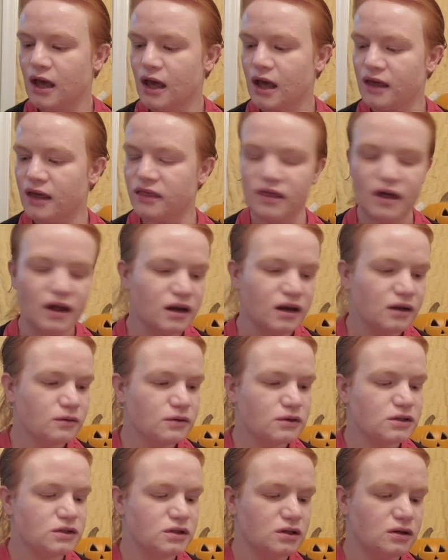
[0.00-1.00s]
I
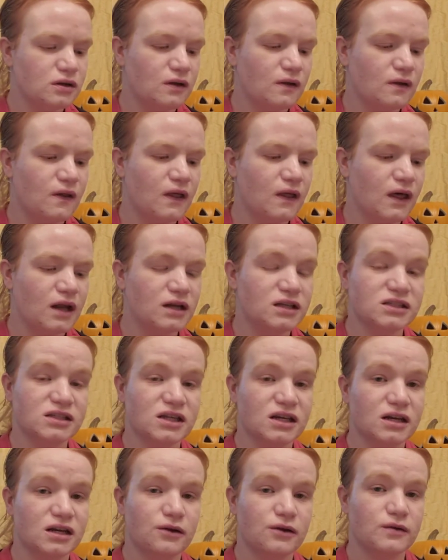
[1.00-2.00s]

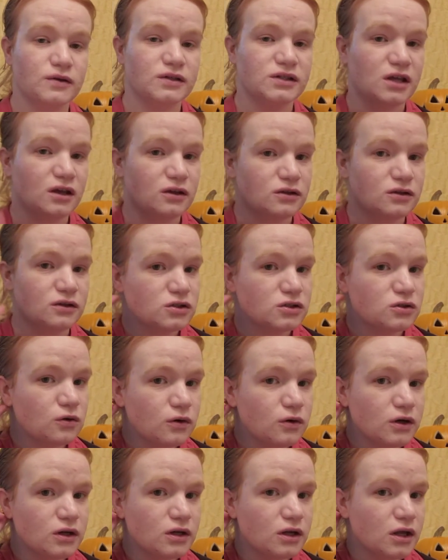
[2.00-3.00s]
decided I would tell
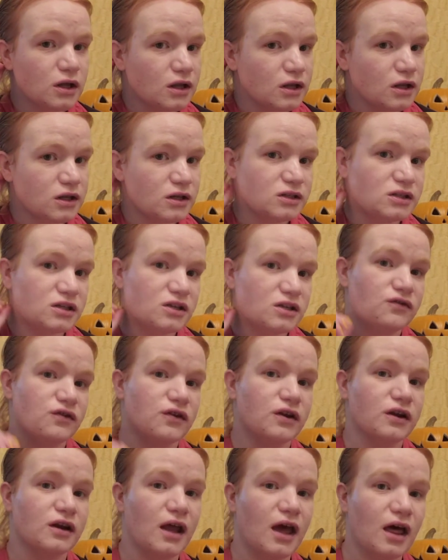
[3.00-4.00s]

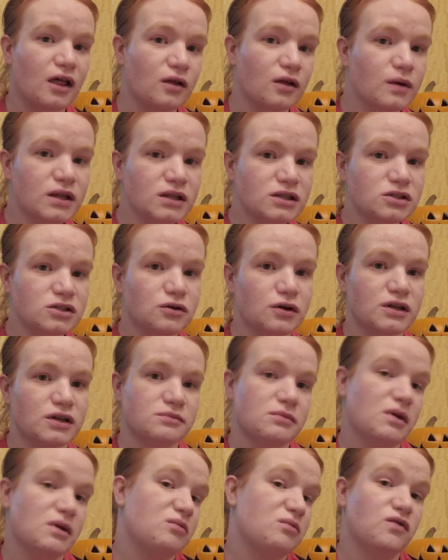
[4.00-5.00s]
different Halloween stories,
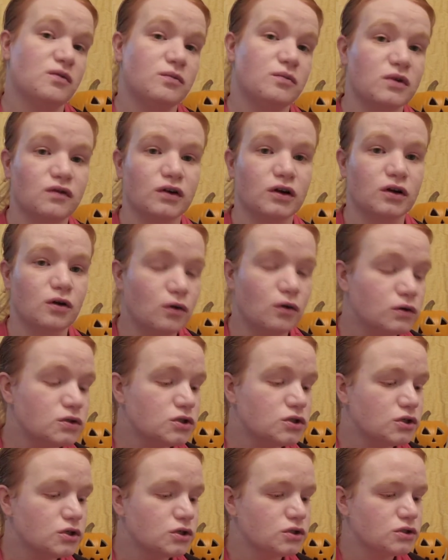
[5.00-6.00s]
maybe from different
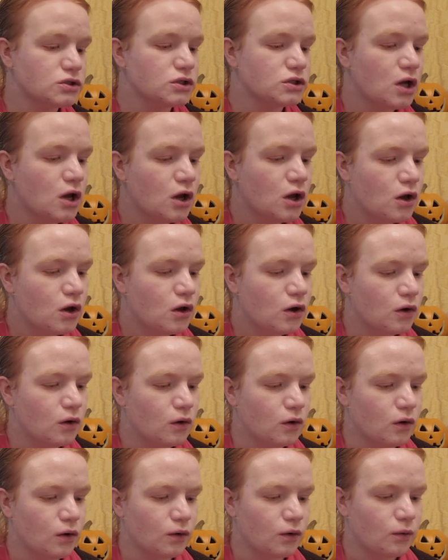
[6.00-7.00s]
cultures
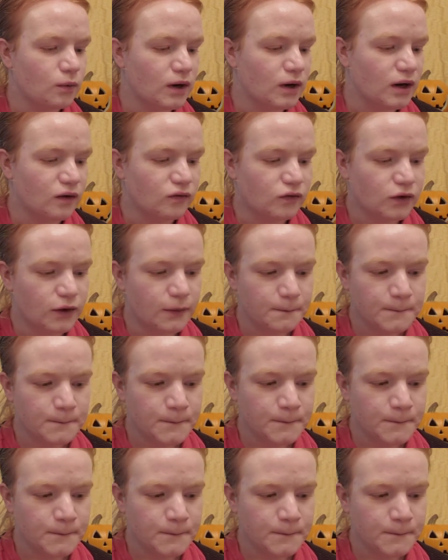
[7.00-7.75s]
or whatever.